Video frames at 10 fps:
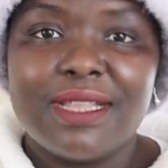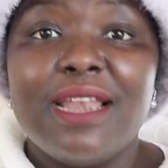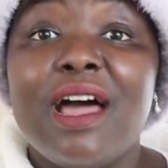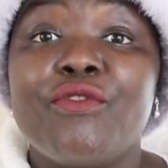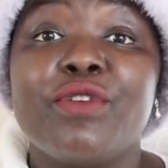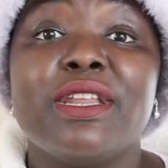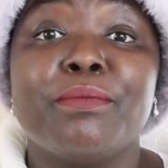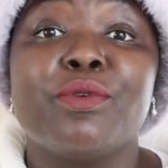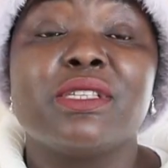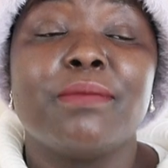I love
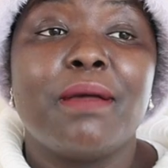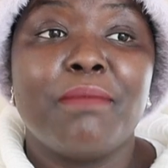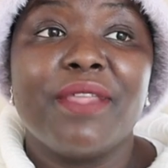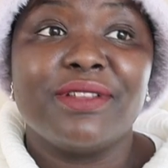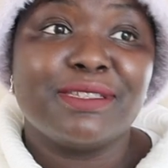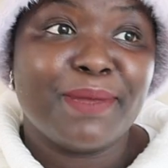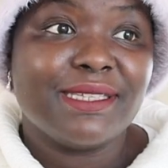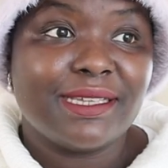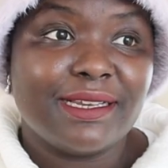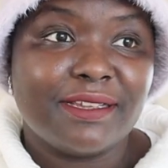reading books about mothers,
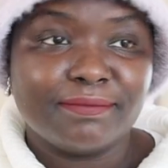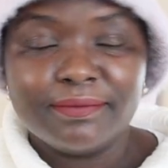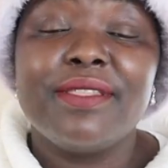basically.